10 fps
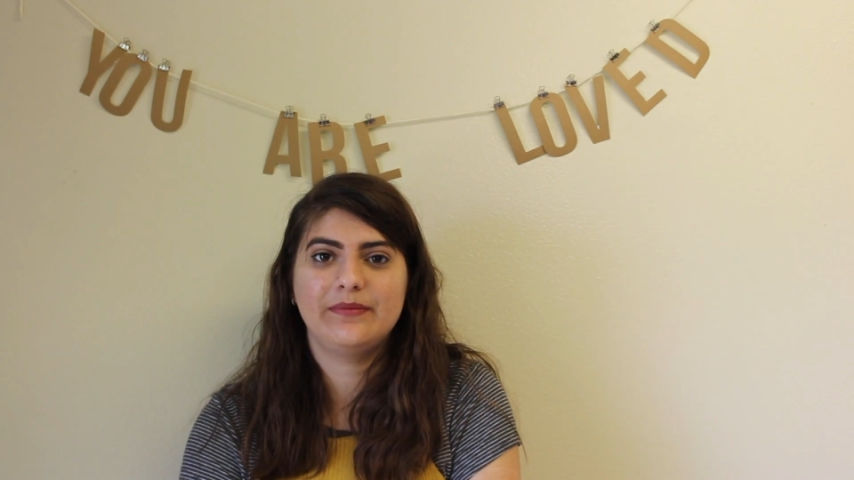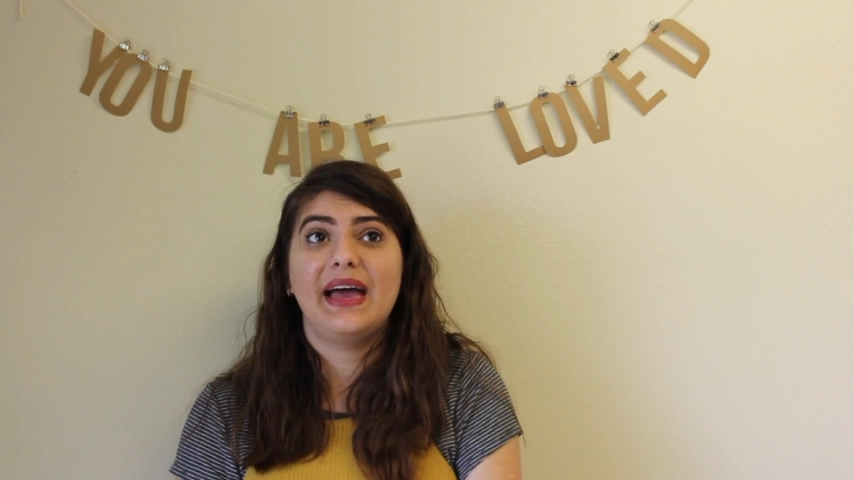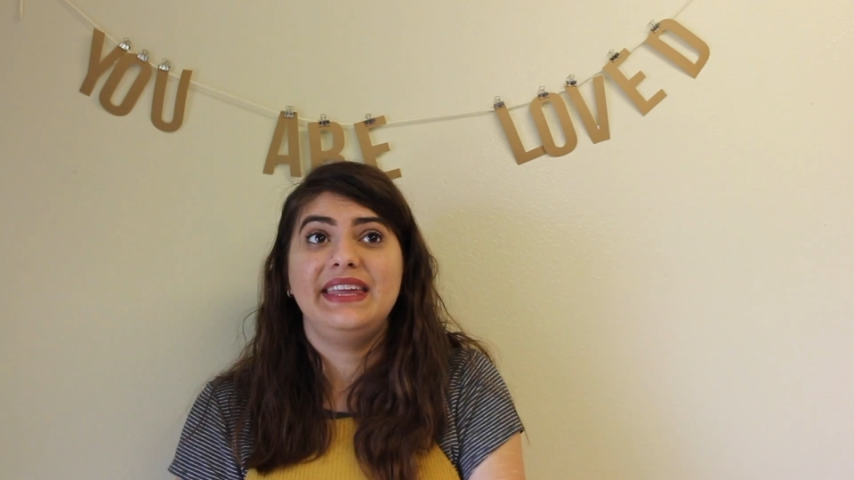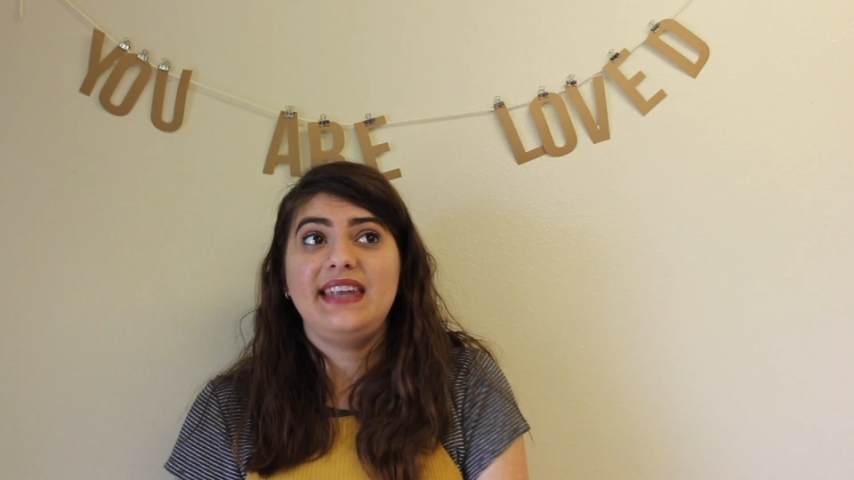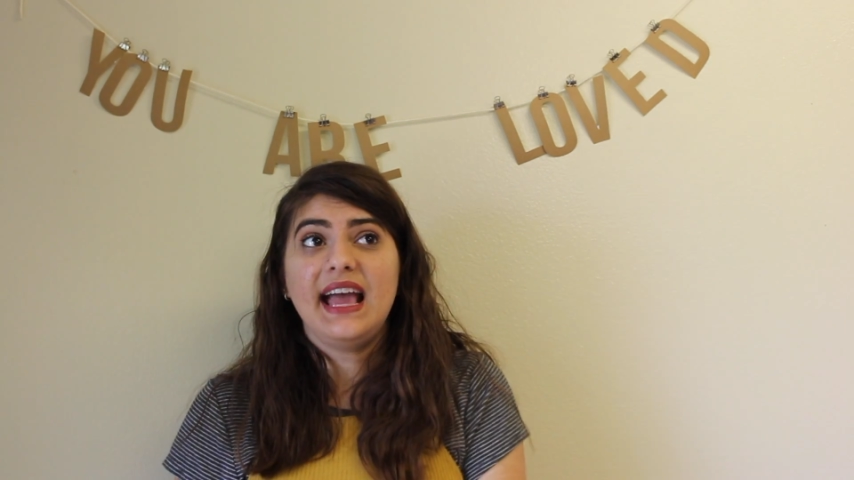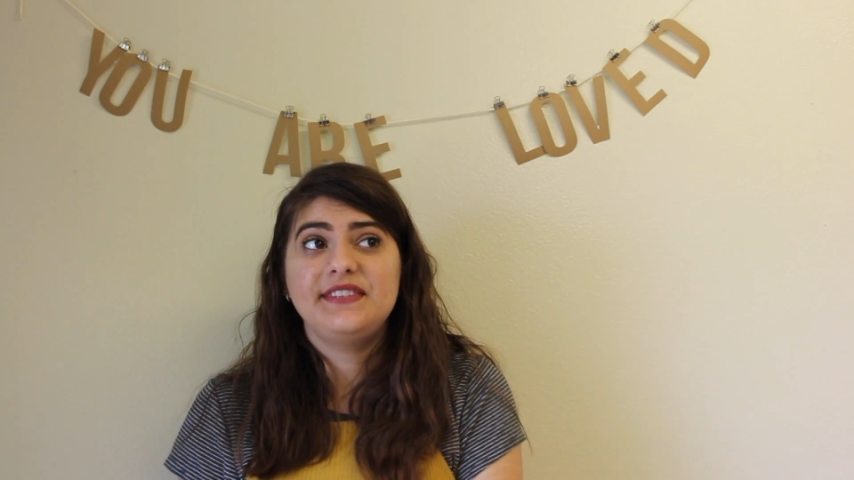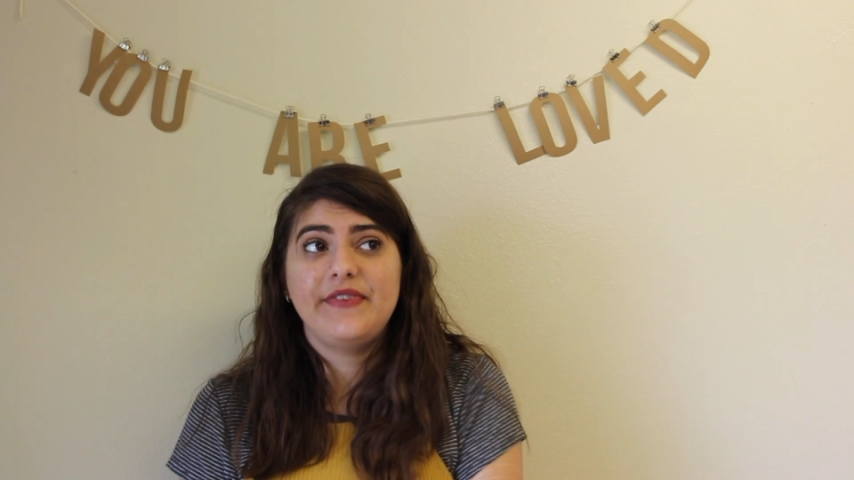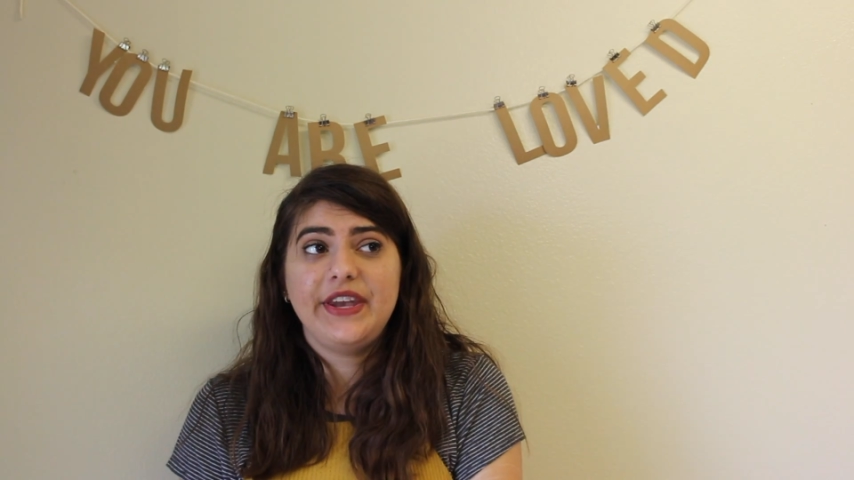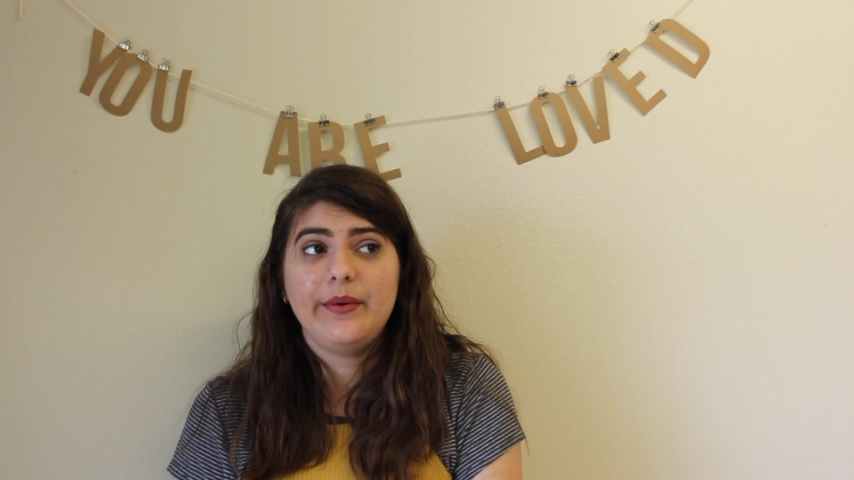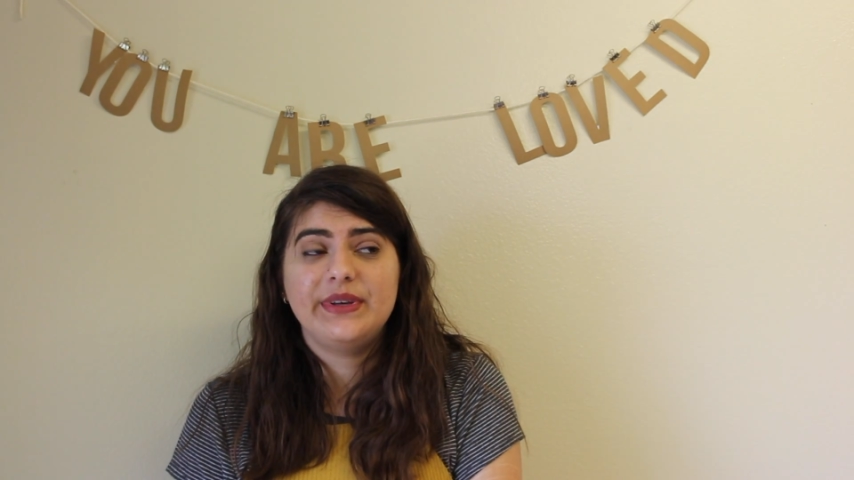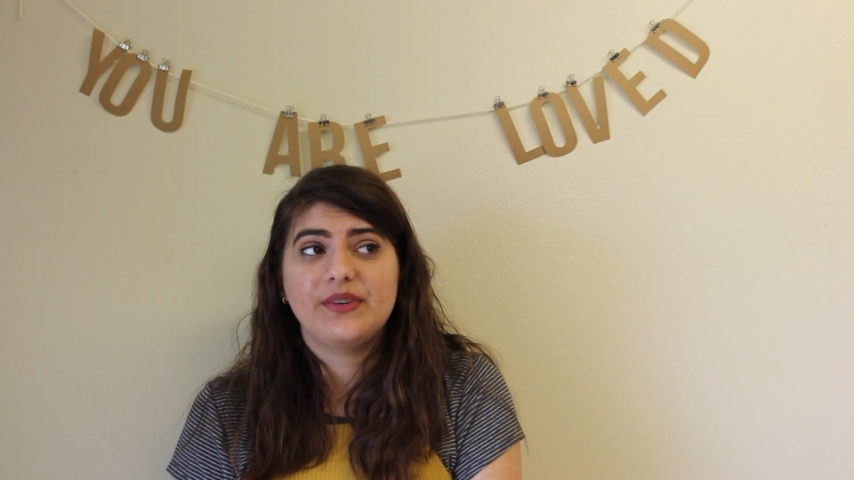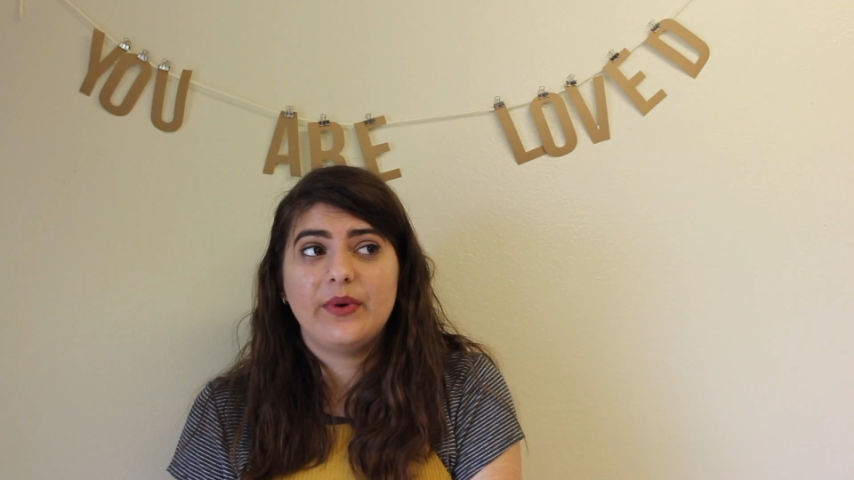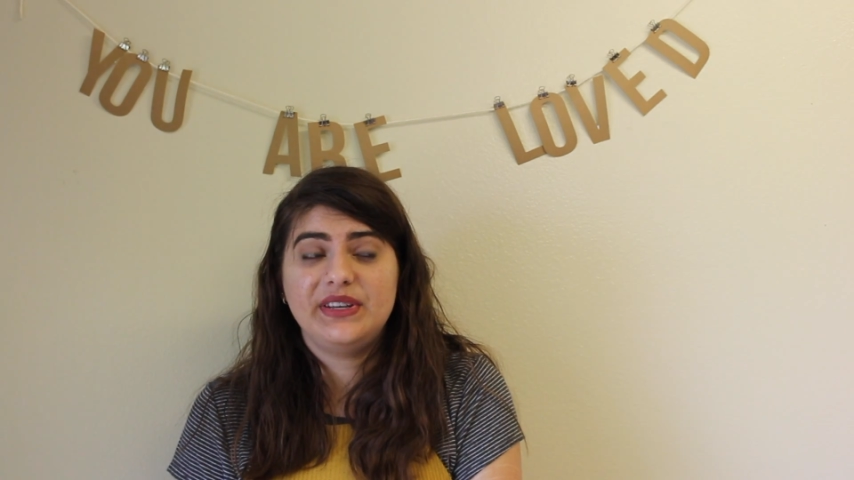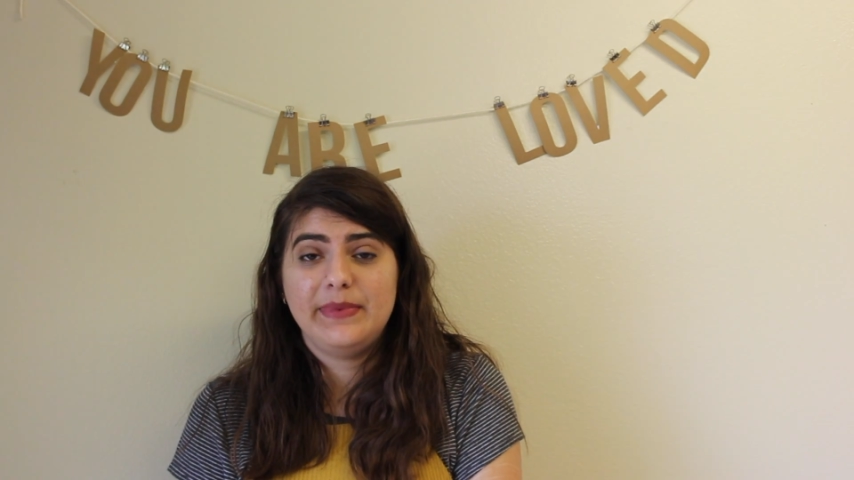My next video is going